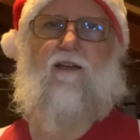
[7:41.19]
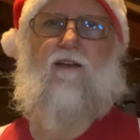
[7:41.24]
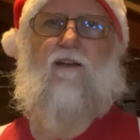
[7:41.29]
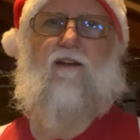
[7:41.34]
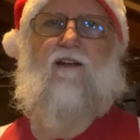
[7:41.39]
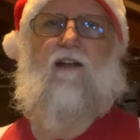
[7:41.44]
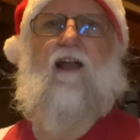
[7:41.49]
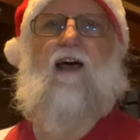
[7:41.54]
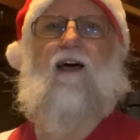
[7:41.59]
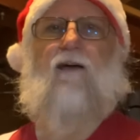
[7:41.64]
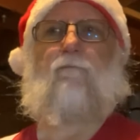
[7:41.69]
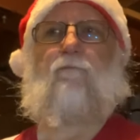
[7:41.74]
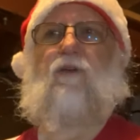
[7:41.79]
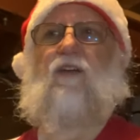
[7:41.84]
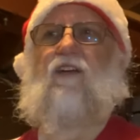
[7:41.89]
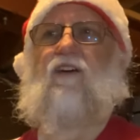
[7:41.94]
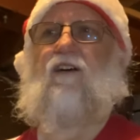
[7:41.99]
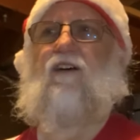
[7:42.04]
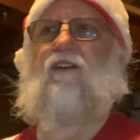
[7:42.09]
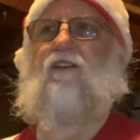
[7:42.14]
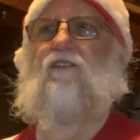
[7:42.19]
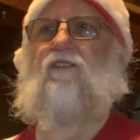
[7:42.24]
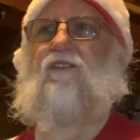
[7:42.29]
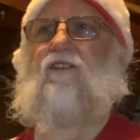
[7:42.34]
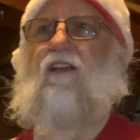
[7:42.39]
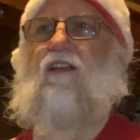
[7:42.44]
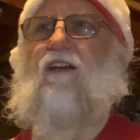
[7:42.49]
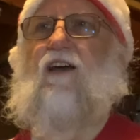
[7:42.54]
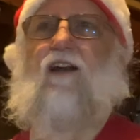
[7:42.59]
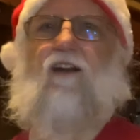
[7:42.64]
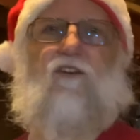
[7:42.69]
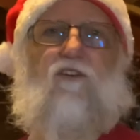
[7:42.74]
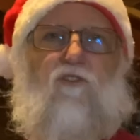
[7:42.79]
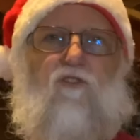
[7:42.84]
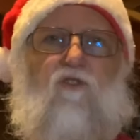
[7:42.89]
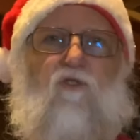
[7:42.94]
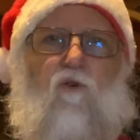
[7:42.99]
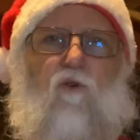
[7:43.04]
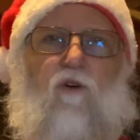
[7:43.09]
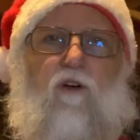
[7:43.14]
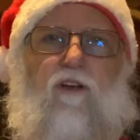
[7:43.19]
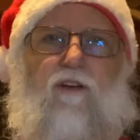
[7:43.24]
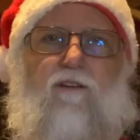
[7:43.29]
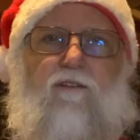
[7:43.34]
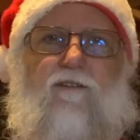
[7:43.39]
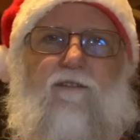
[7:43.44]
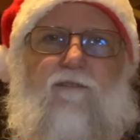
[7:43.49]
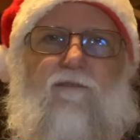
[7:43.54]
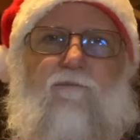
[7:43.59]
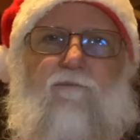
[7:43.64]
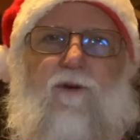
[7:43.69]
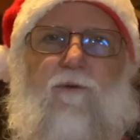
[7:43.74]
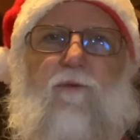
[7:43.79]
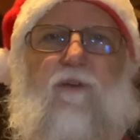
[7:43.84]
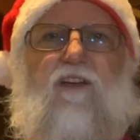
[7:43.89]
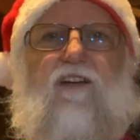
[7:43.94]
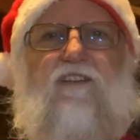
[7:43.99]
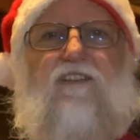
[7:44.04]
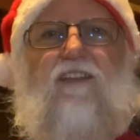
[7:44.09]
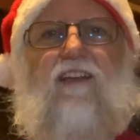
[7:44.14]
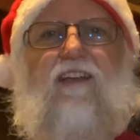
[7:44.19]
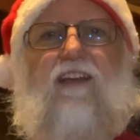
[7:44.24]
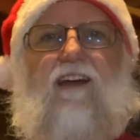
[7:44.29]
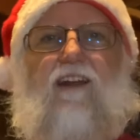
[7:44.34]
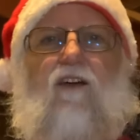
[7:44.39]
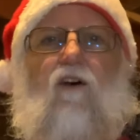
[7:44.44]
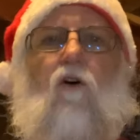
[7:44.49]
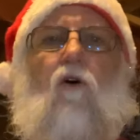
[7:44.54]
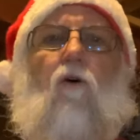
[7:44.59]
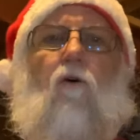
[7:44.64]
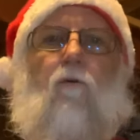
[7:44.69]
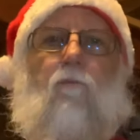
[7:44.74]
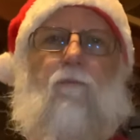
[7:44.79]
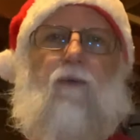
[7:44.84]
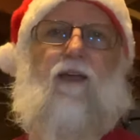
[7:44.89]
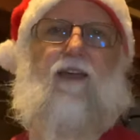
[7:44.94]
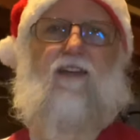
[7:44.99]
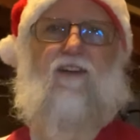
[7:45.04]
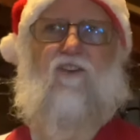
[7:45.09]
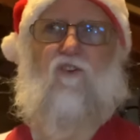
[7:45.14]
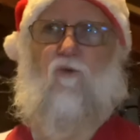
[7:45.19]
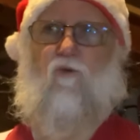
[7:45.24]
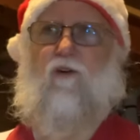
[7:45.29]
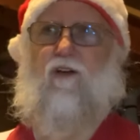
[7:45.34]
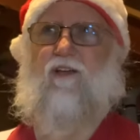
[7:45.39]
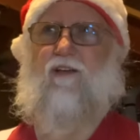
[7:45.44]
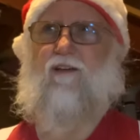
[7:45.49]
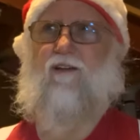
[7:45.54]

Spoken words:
Not because they got a new toy, but because they got a homemade toy.